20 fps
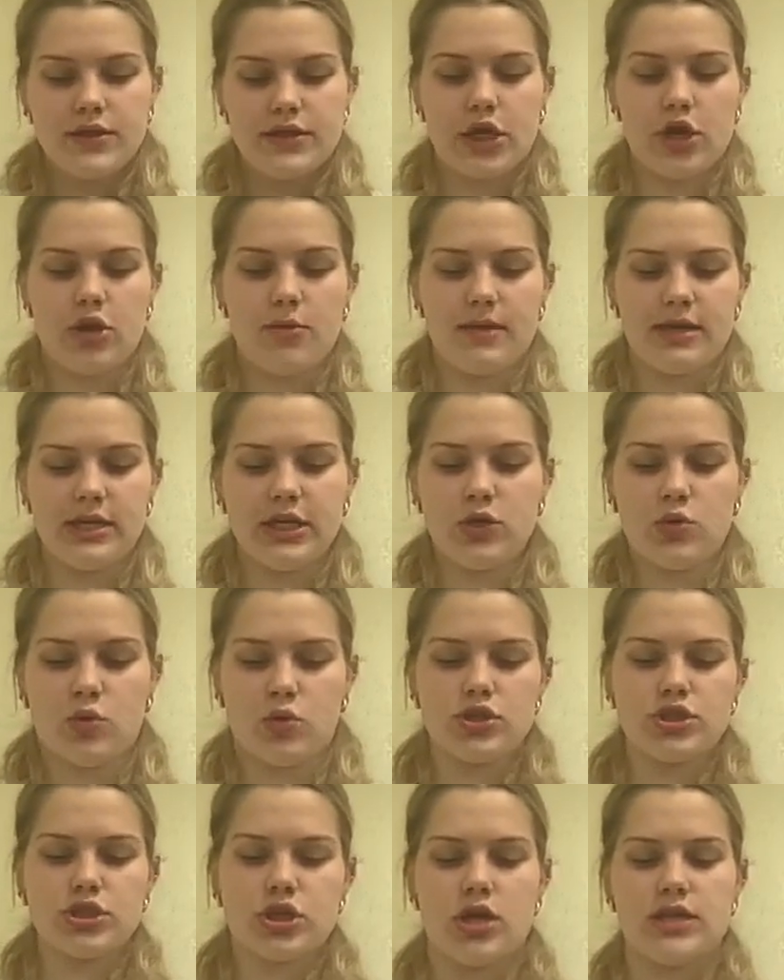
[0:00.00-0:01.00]
There are many
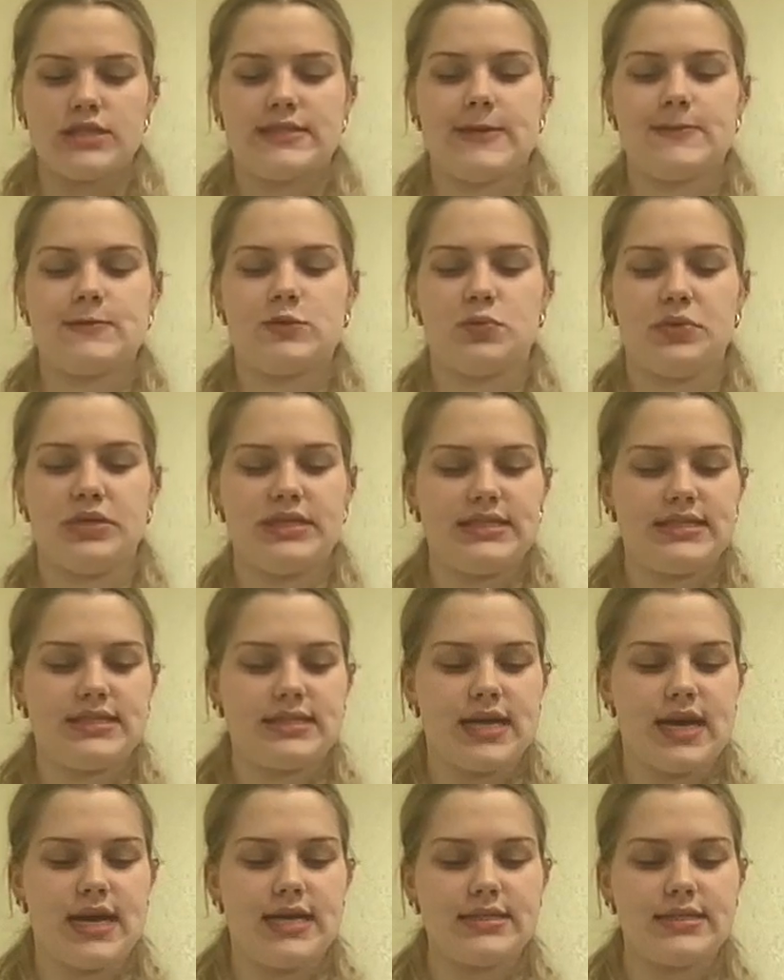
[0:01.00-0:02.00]
course concepts we
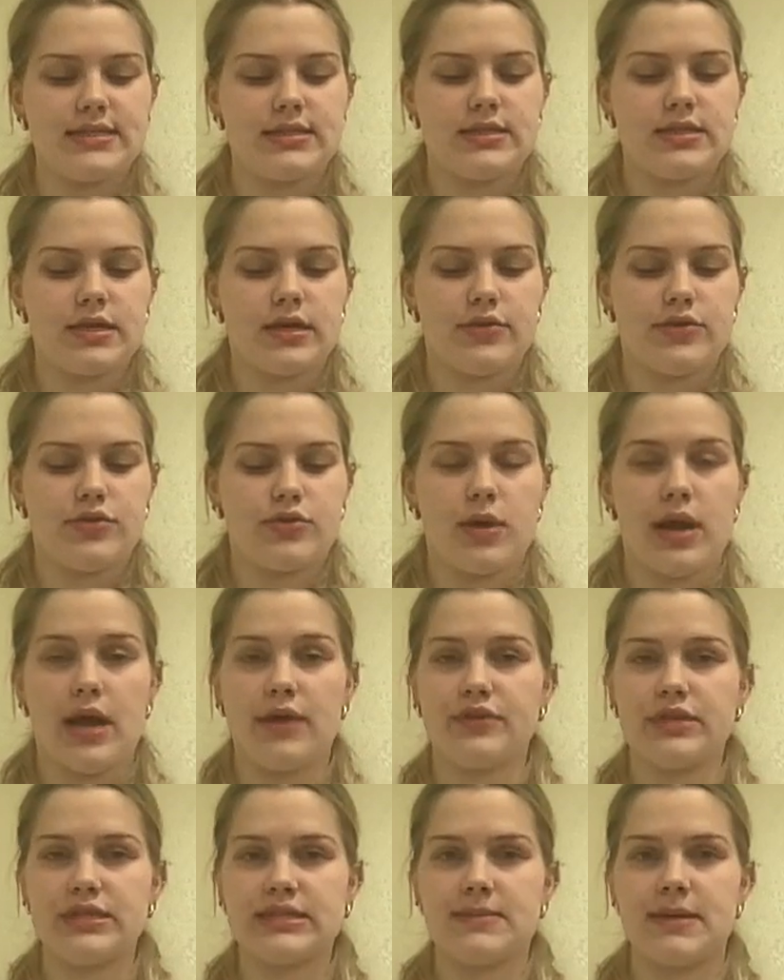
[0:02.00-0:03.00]
discussed
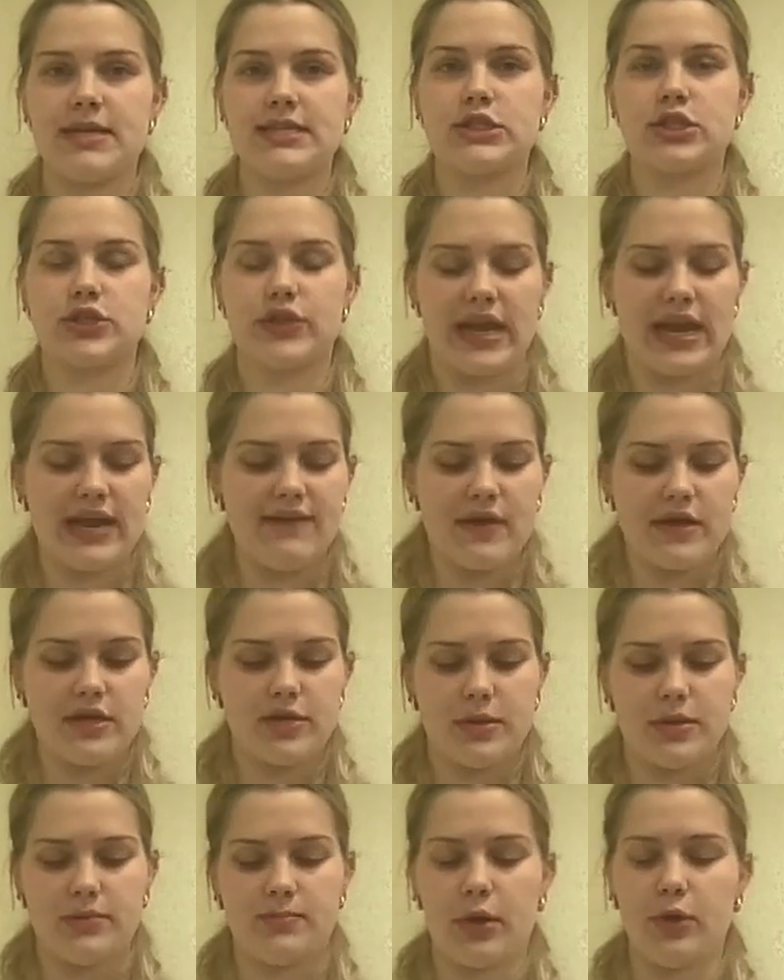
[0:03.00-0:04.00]
throughout the semester that I found
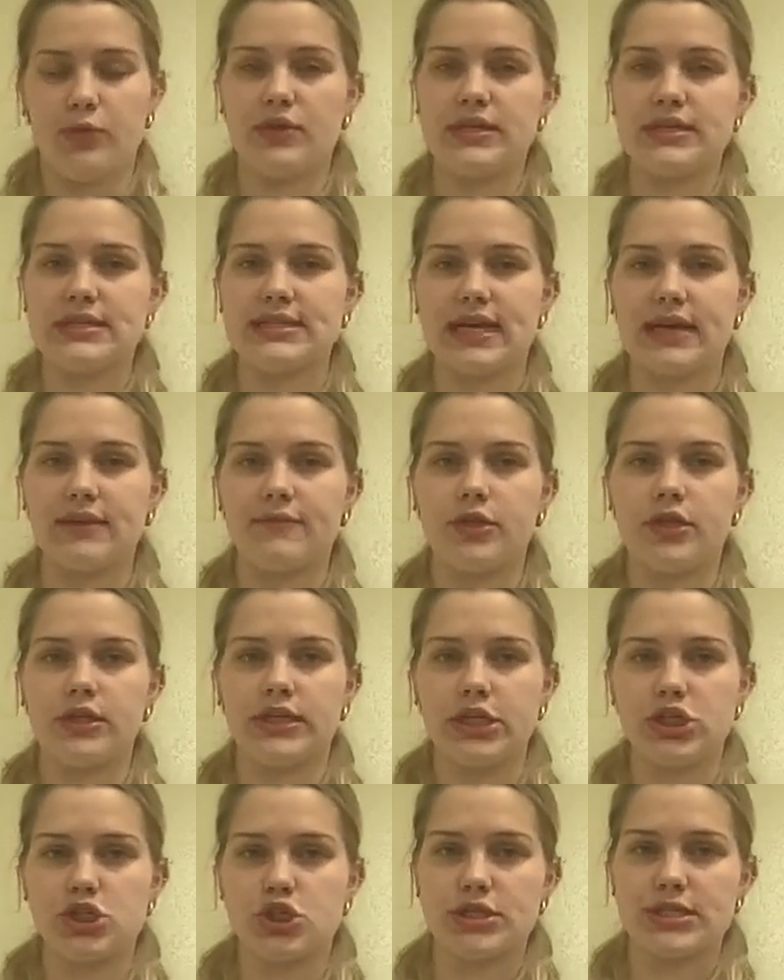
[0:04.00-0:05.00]
to be both insightful
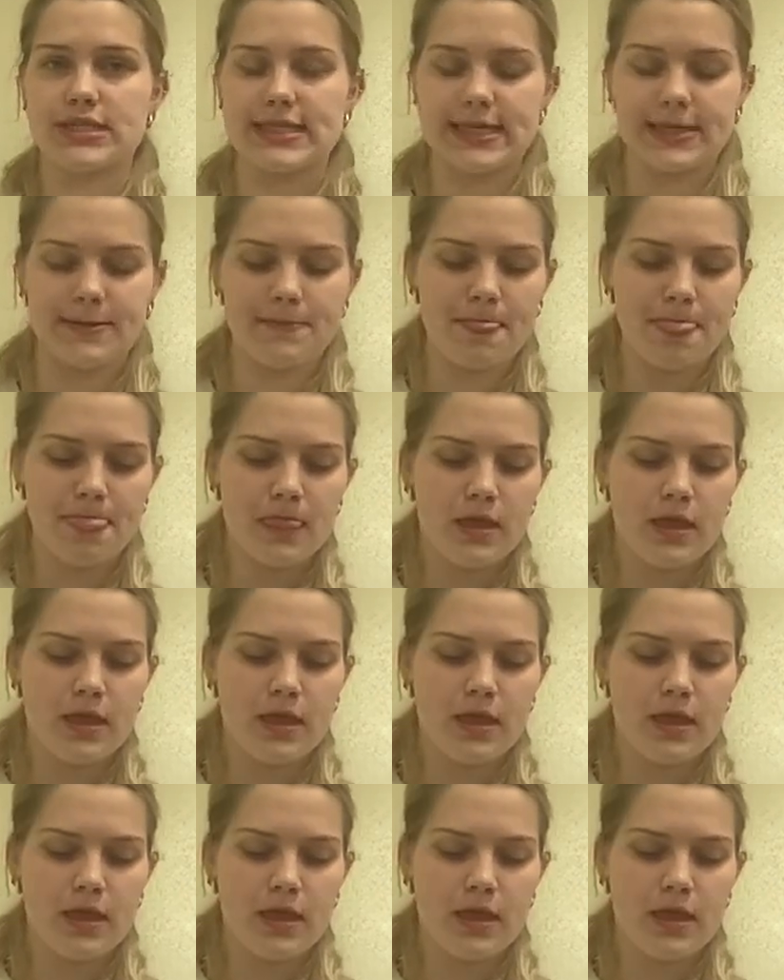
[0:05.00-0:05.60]
and interesting.